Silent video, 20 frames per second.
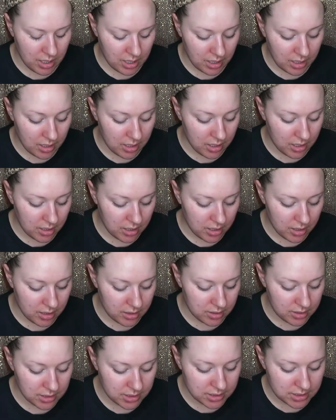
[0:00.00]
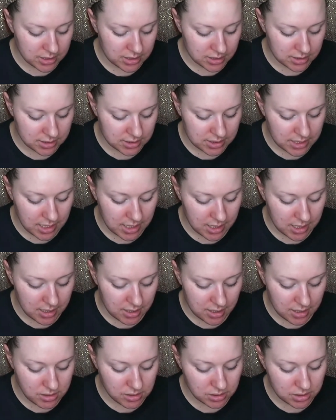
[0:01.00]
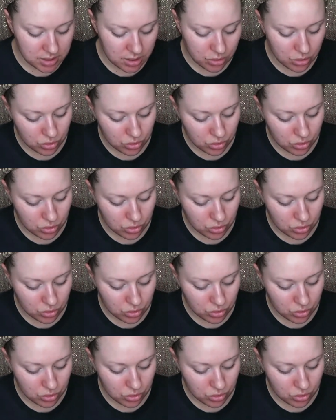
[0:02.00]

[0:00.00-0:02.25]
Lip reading: And this says,